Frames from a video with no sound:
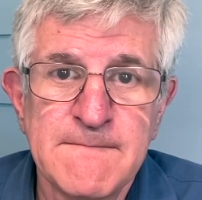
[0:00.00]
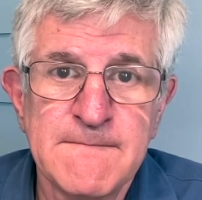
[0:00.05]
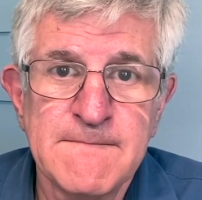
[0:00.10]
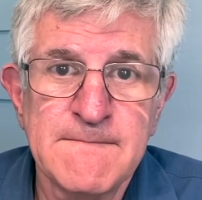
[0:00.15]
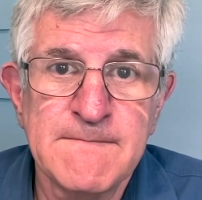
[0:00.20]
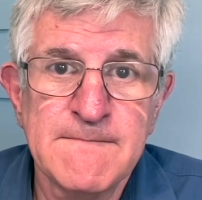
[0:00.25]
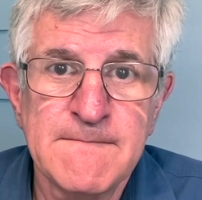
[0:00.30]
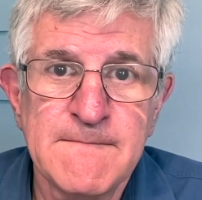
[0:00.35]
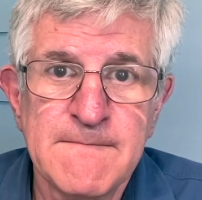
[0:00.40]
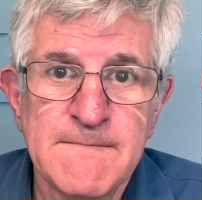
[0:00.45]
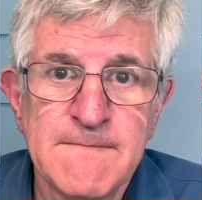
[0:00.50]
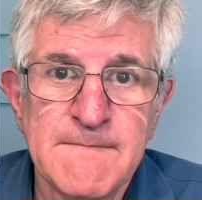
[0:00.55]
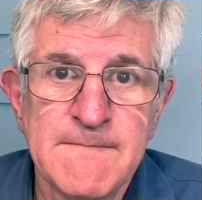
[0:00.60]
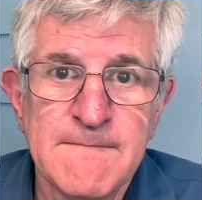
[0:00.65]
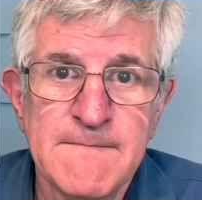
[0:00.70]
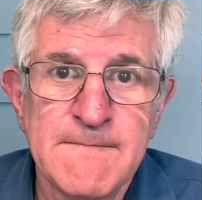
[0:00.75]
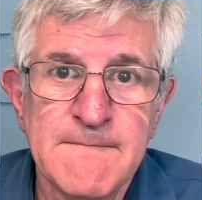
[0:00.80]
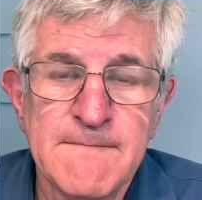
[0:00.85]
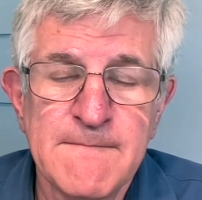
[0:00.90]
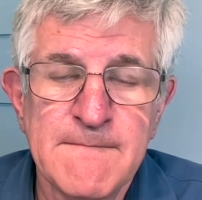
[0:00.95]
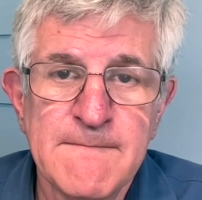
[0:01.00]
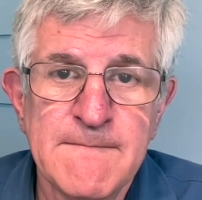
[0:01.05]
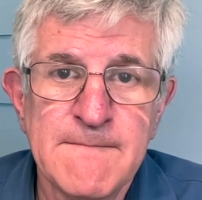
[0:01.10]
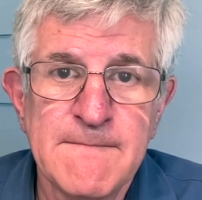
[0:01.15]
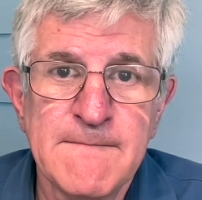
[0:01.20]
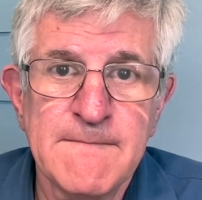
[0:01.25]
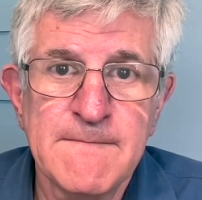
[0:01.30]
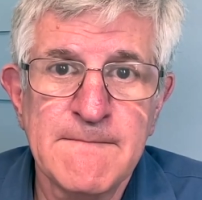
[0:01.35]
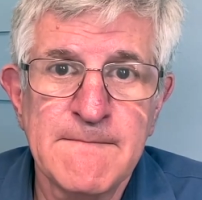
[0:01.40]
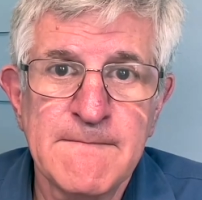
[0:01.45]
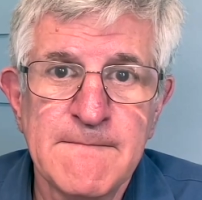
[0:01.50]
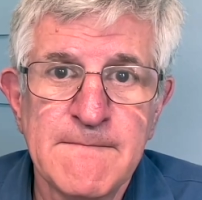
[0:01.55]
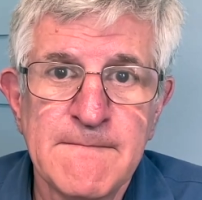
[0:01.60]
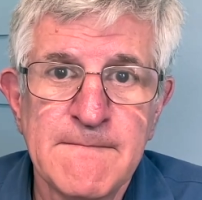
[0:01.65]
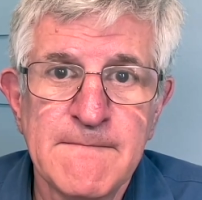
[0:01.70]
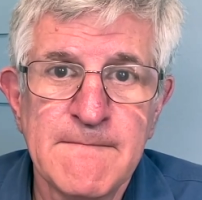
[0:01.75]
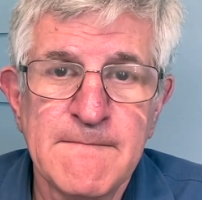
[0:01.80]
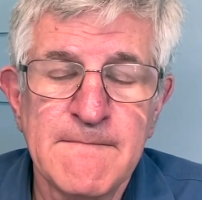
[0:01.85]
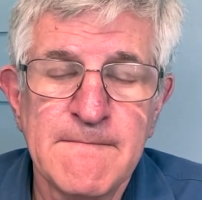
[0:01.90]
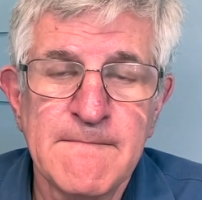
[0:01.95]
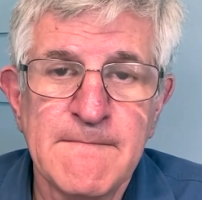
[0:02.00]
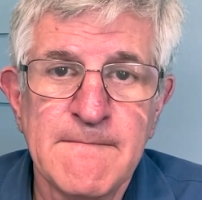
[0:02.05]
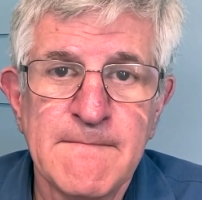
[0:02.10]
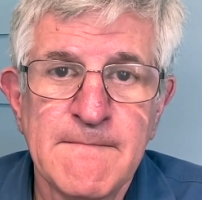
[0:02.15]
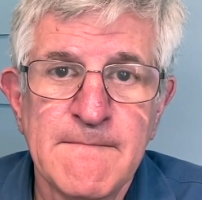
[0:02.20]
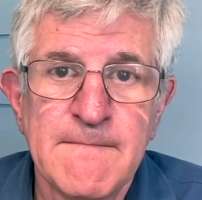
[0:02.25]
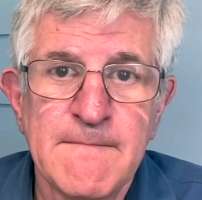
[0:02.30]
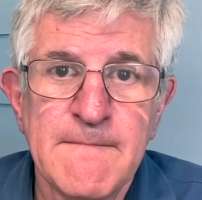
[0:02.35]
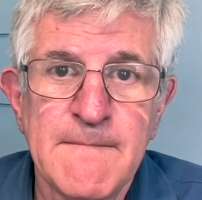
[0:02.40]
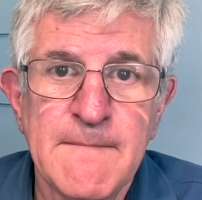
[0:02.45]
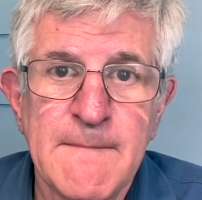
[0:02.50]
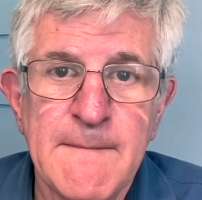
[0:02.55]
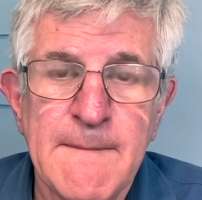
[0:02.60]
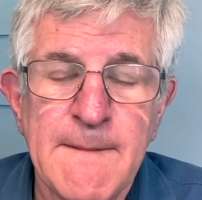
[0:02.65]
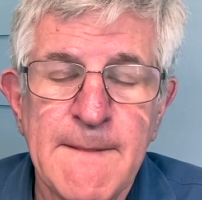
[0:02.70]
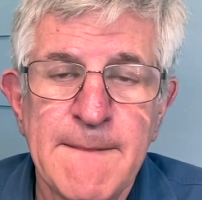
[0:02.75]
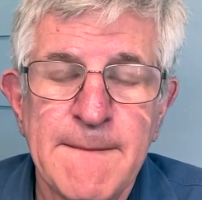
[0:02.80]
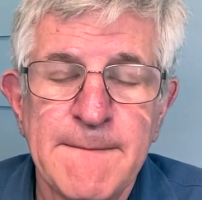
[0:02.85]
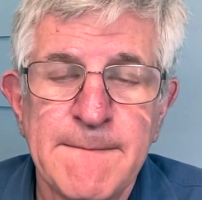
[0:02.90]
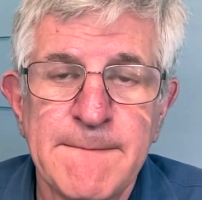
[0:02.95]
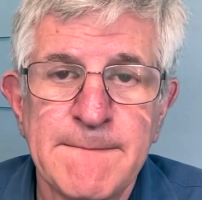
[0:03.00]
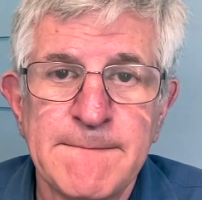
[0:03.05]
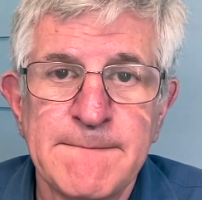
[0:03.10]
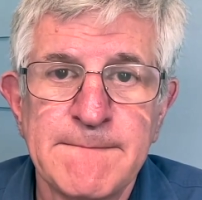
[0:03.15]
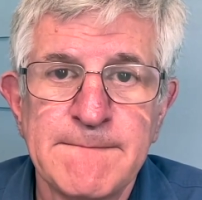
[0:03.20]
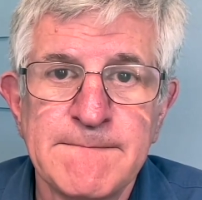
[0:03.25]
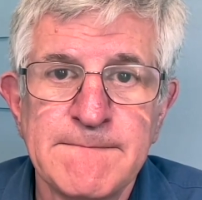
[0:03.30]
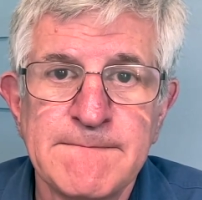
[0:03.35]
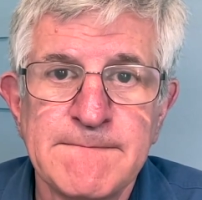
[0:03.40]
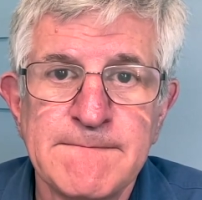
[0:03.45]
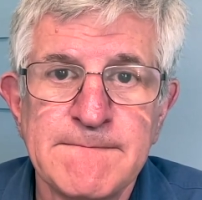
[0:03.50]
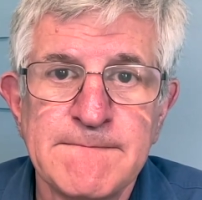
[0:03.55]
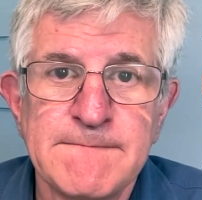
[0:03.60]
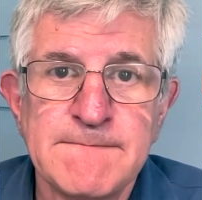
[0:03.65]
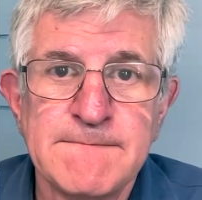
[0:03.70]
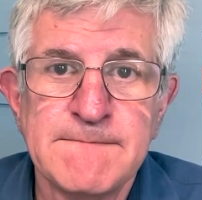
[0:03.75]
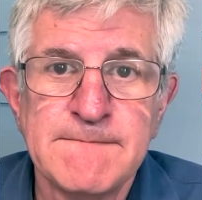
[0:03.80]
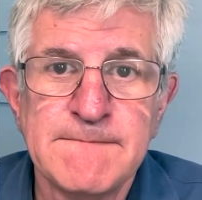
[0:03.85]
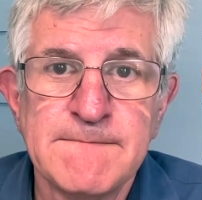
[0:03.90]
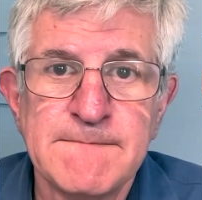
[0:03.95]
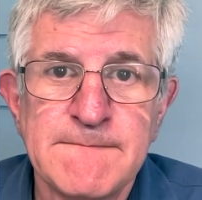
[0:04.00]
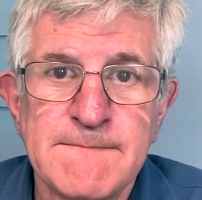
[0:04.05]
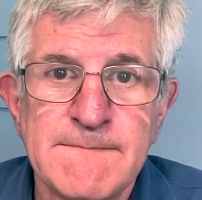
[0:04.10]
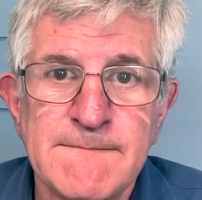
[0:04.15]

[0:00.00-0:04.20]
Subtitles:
No words are spoken by the person on screen.